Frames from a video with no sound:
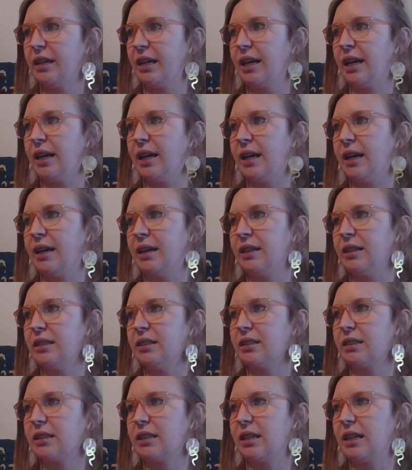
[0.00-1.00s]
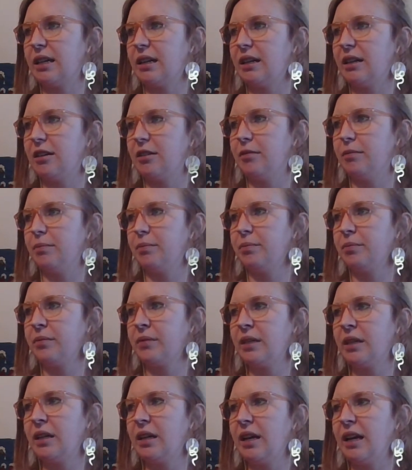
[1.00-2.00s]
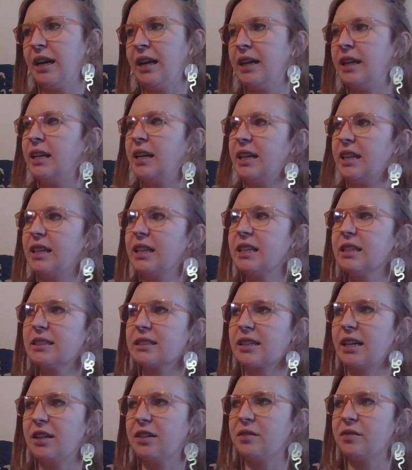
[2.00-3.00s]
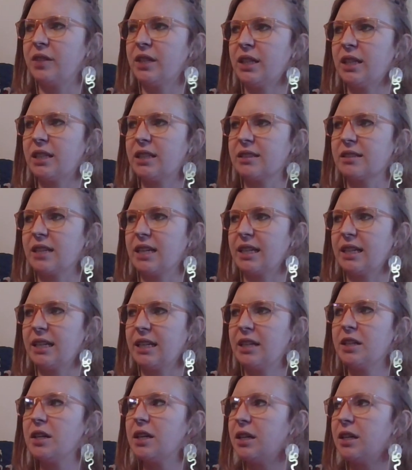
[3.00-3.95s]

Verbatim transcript: And, um, and I think it's kind of funny because like in,